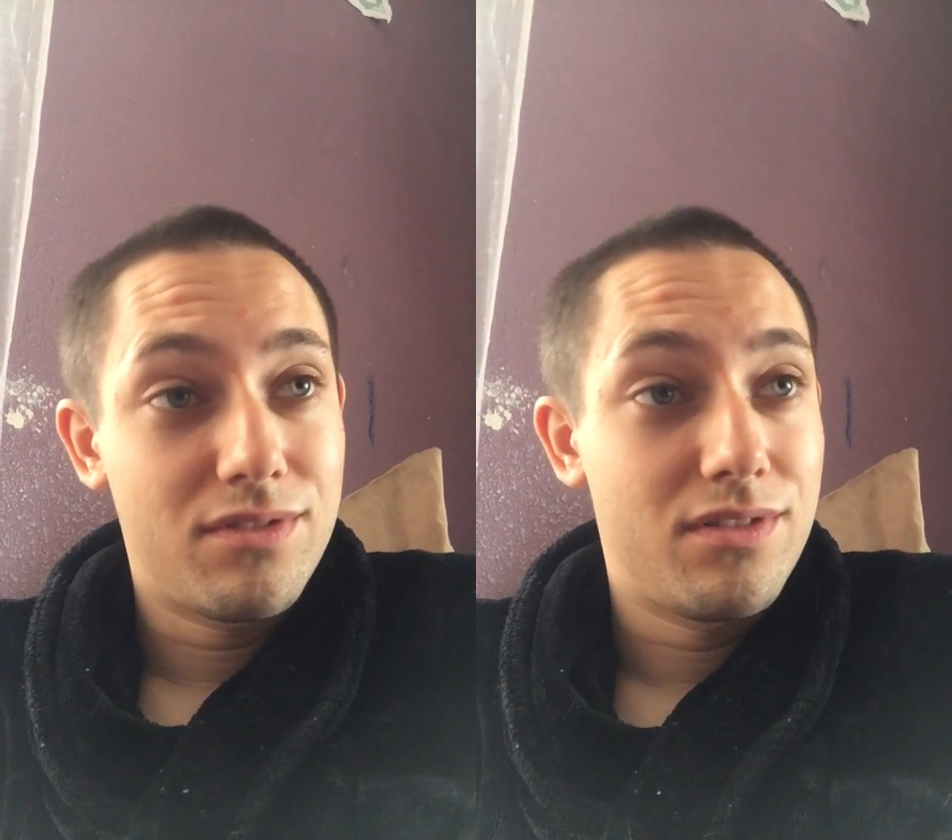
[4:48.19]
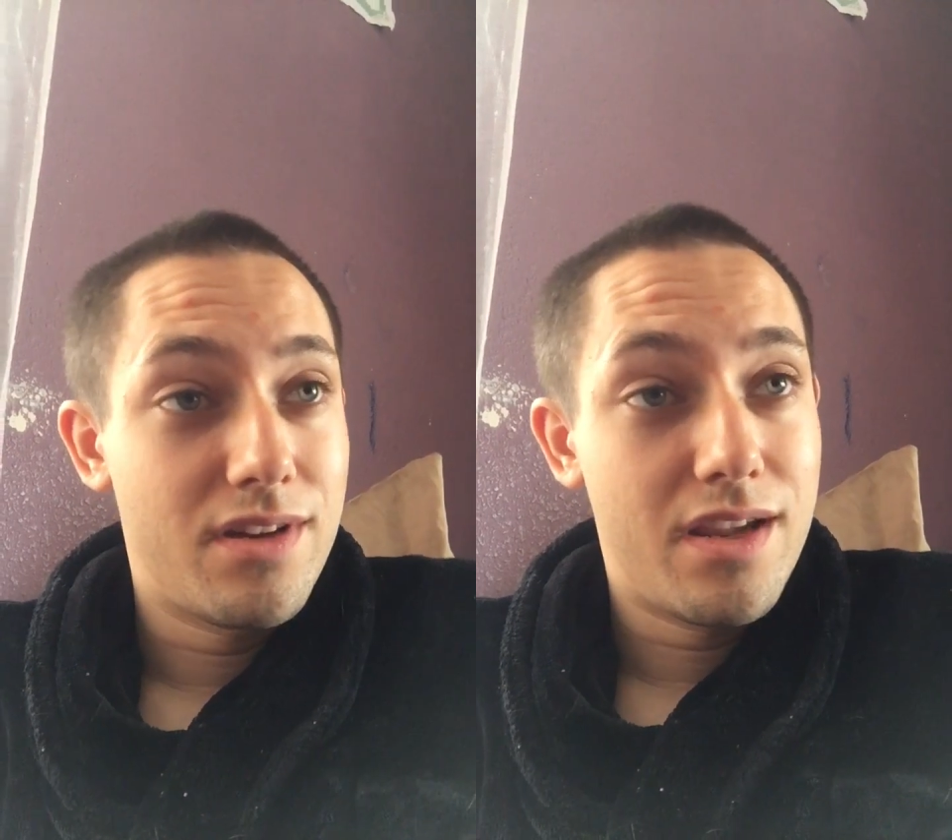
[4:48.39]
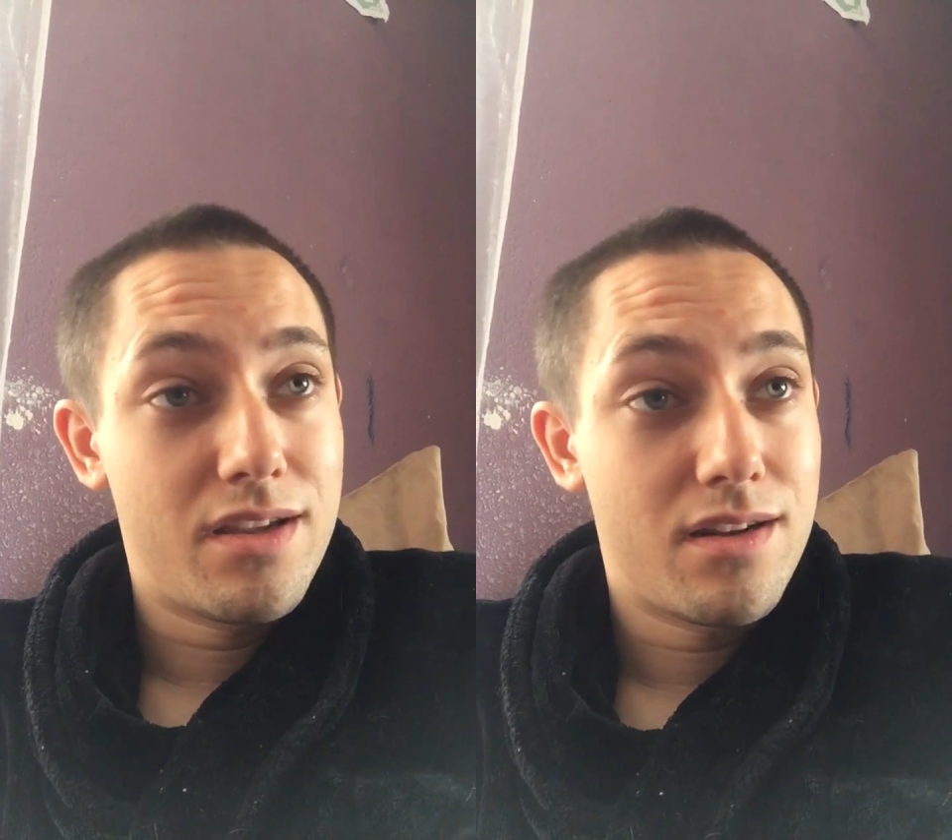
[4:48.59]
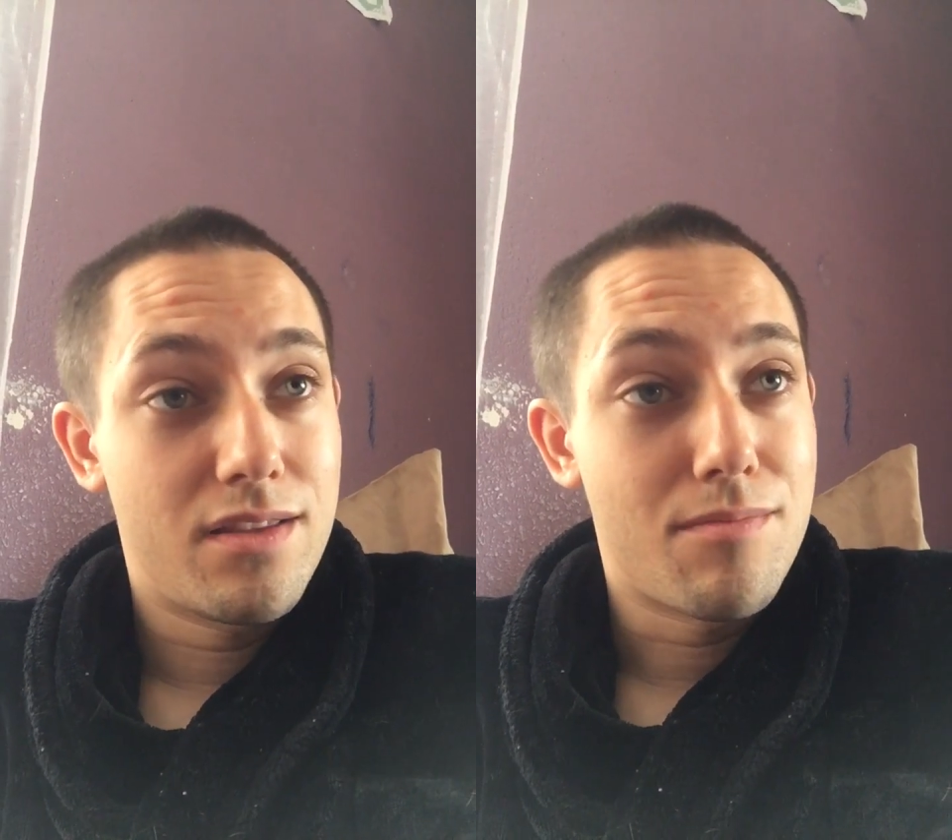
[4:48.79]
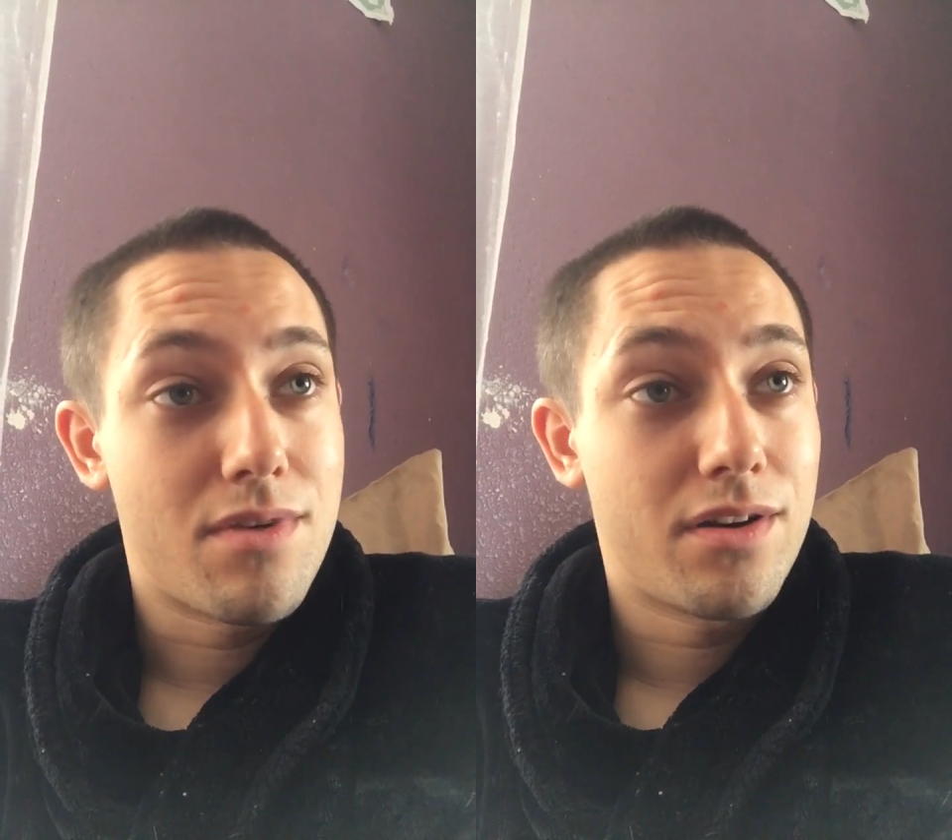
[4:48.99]
naked in
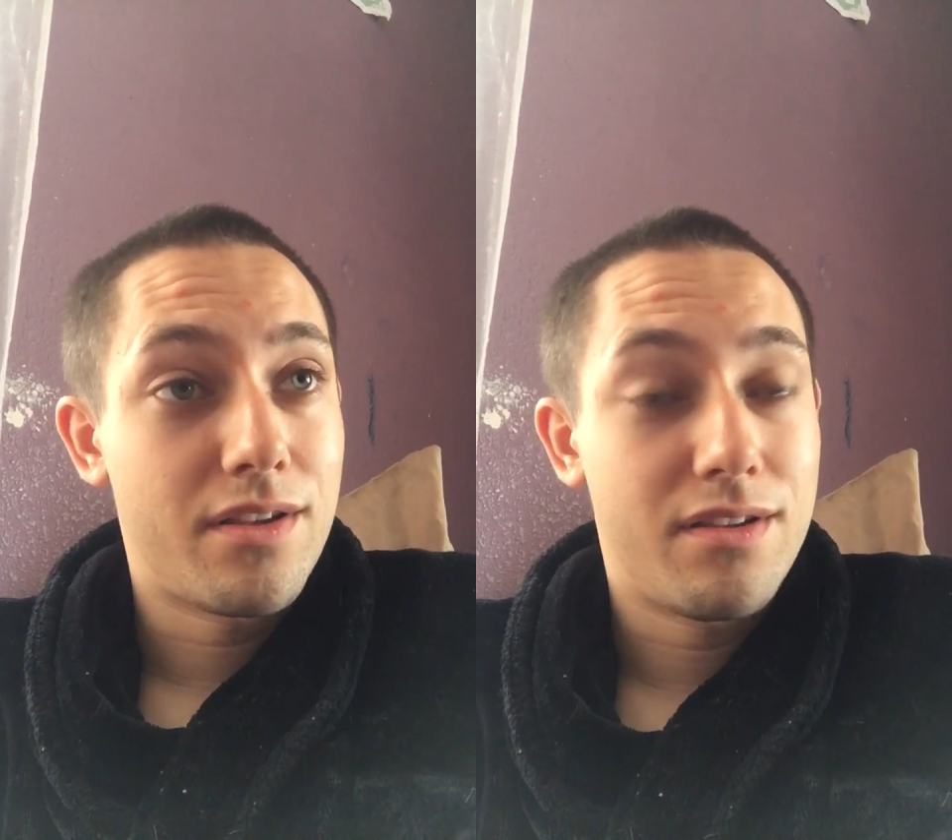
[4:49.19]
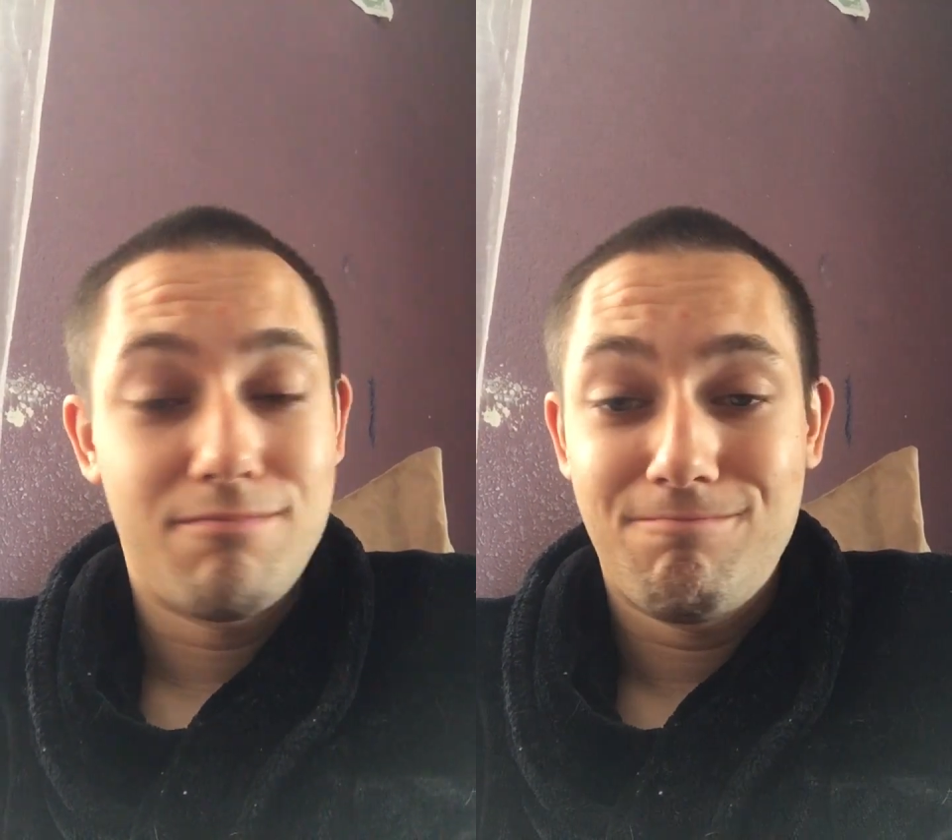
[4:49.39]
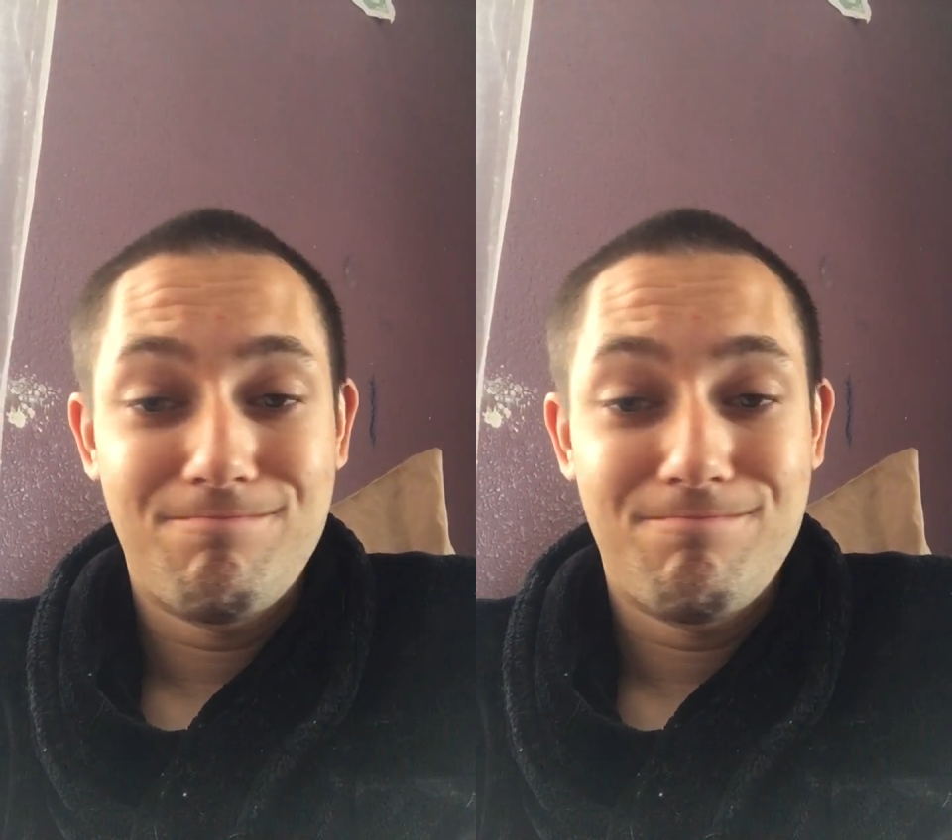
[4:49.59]
the market.